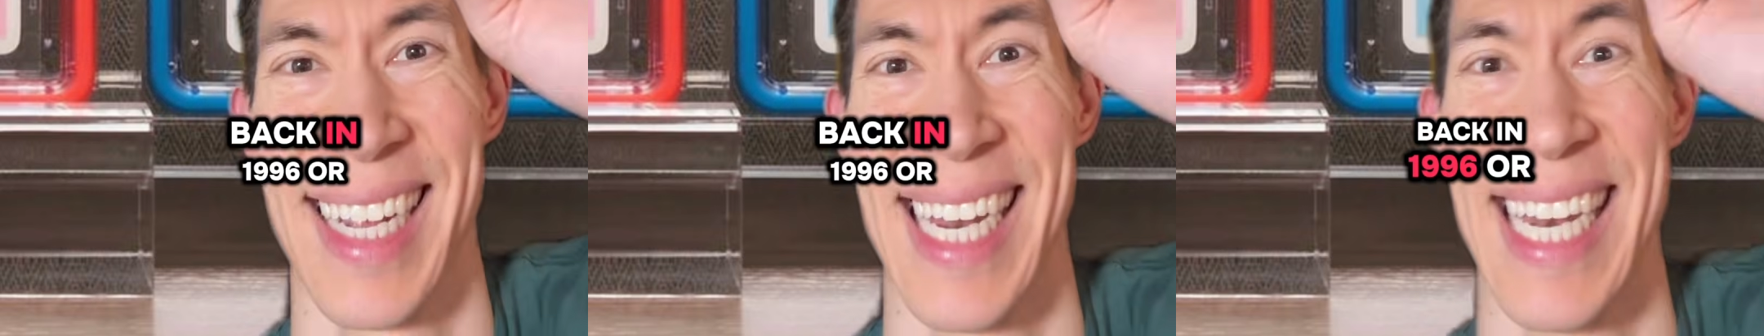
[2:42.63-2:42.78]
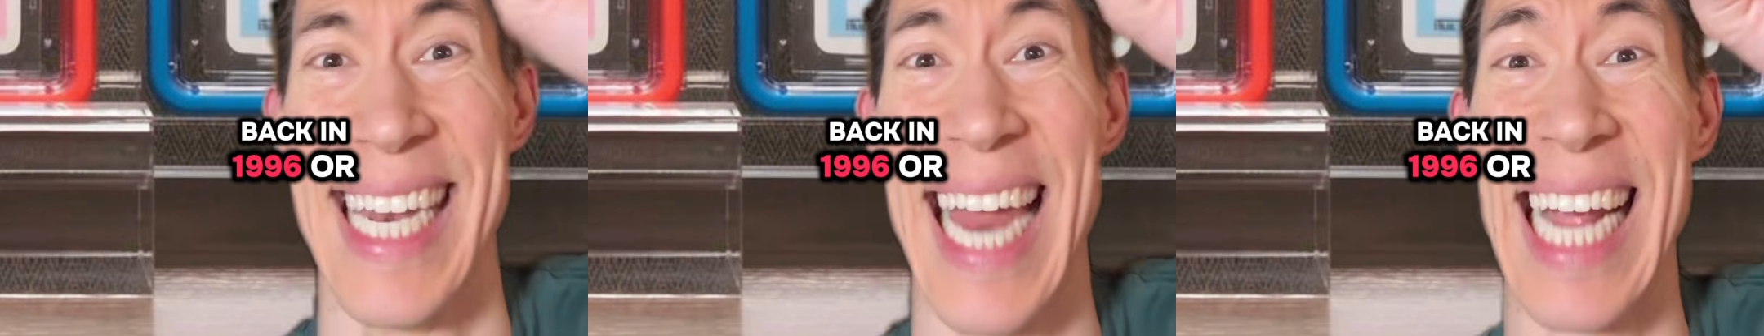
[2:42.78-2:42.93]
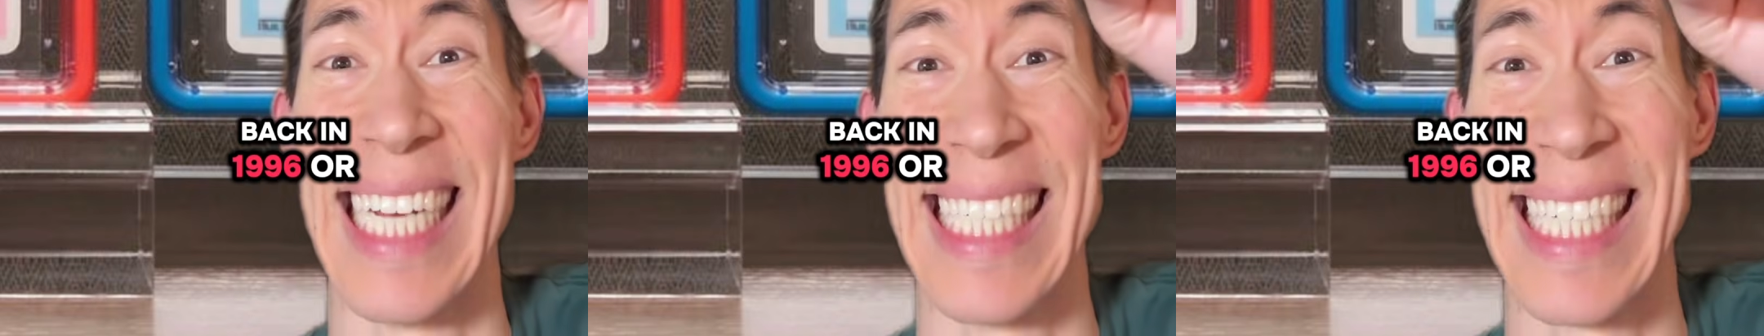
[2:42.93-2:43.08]

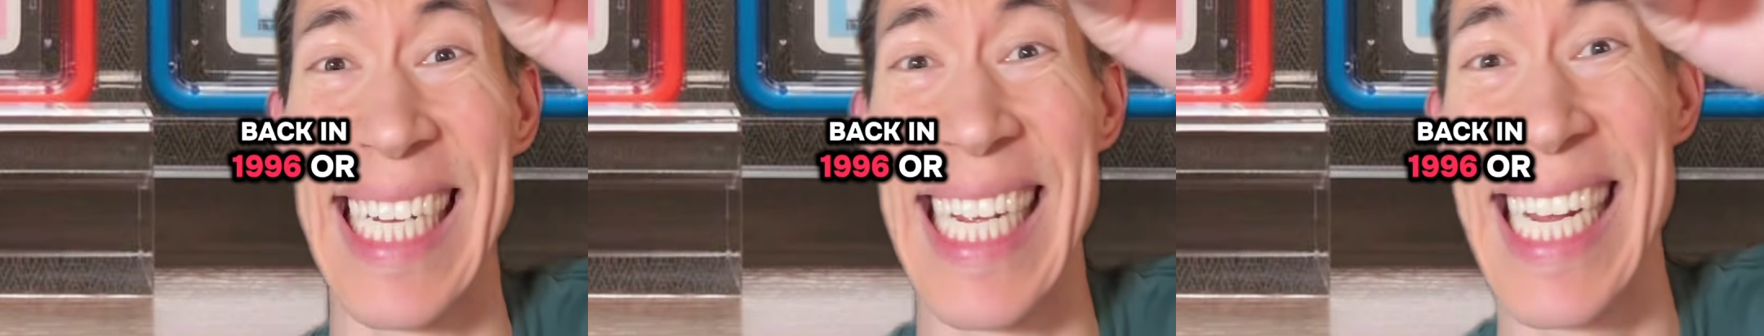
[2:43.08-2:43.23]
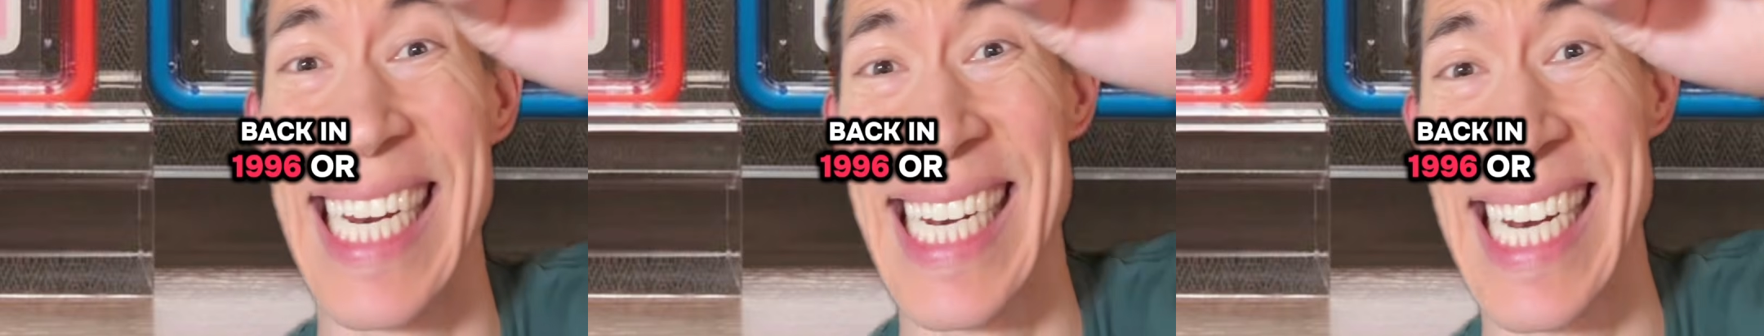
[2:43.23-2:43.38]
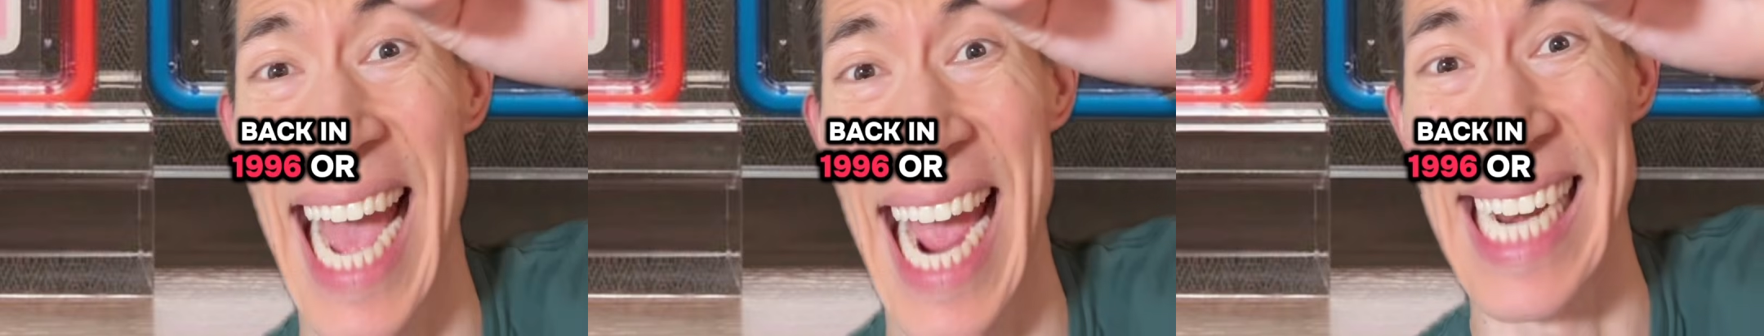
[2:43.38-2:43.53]

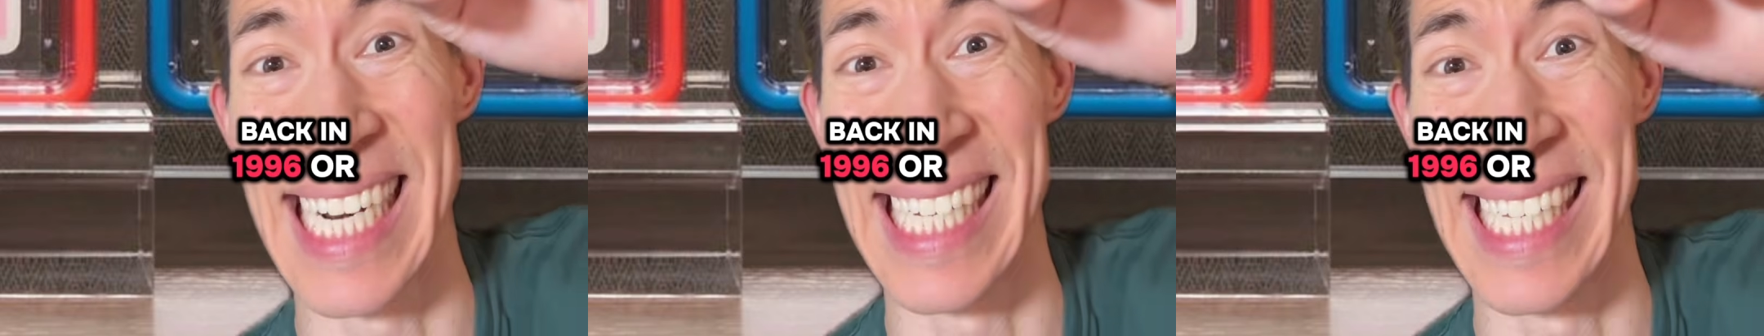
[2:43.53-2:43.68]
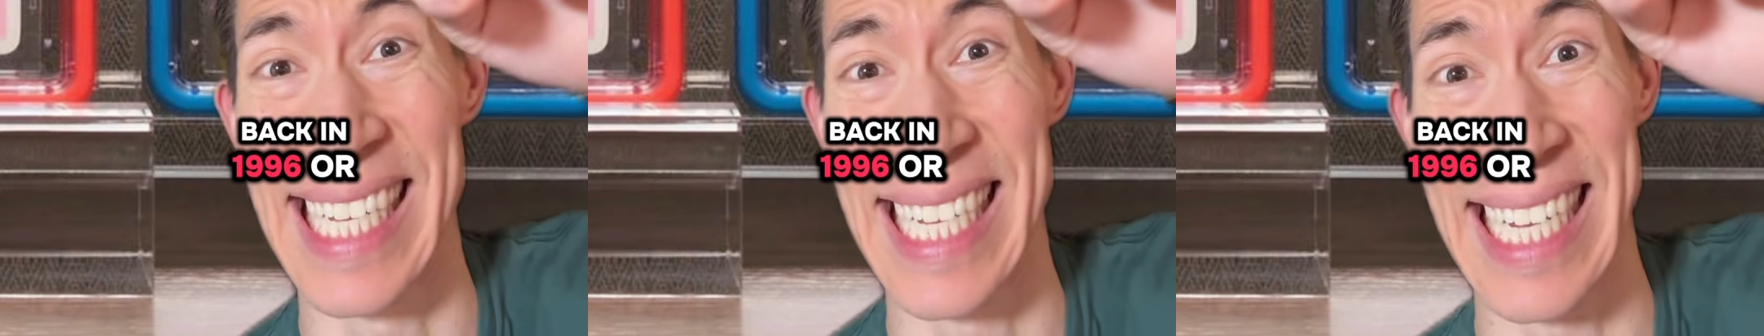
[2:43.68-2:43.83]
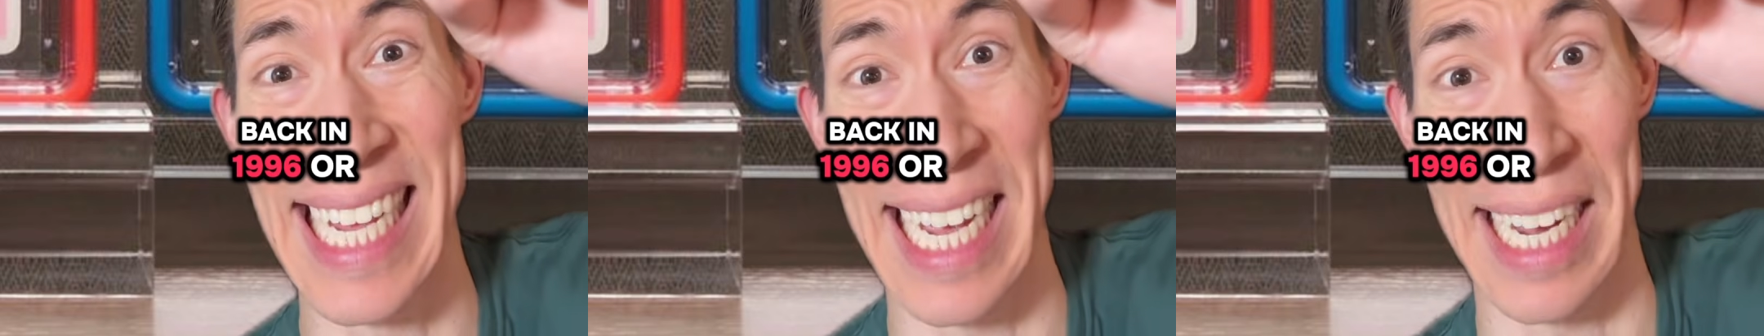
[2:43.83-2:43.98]

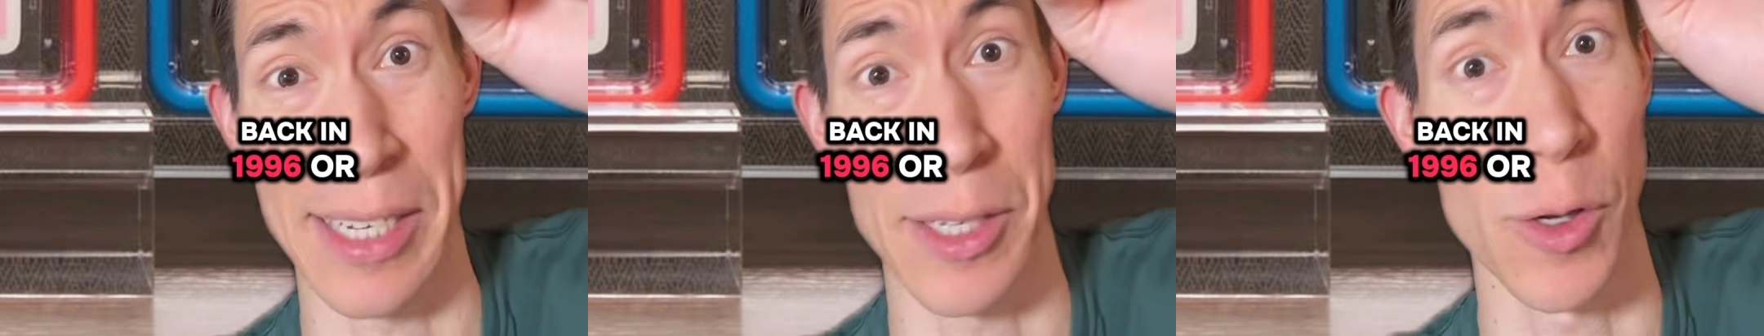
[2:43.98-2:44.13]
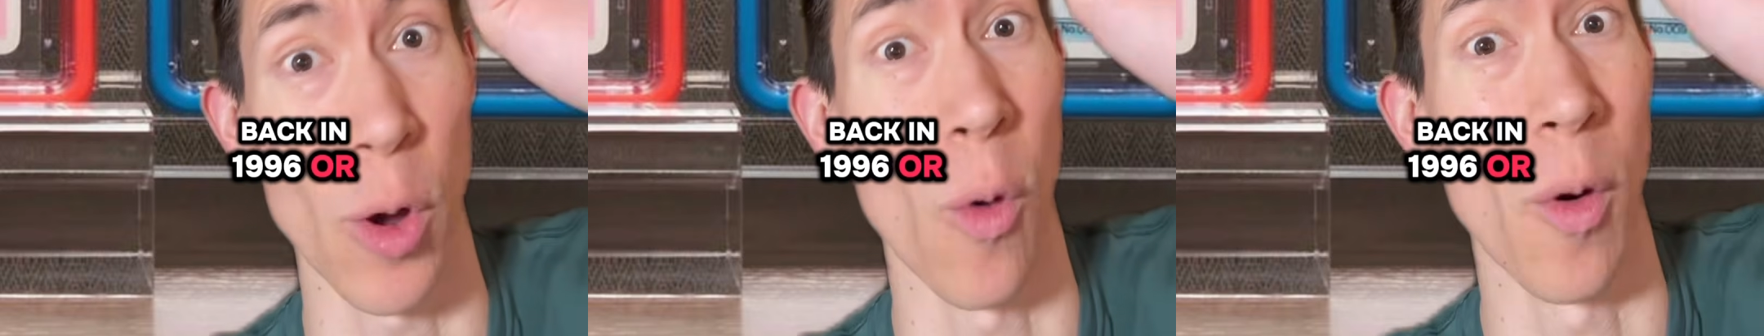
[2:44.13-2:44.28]
1996,